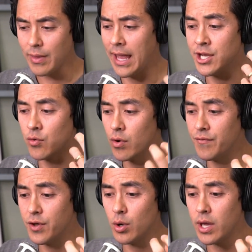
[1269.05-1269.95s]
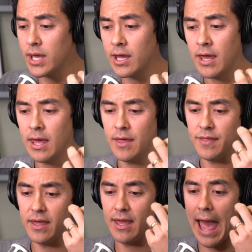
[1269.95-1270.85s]
and you're reviewing
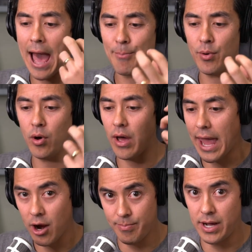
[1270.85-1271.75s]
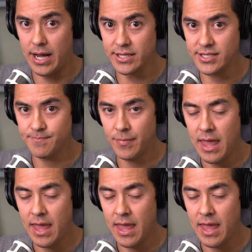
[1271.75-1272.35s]
the Apple AirPods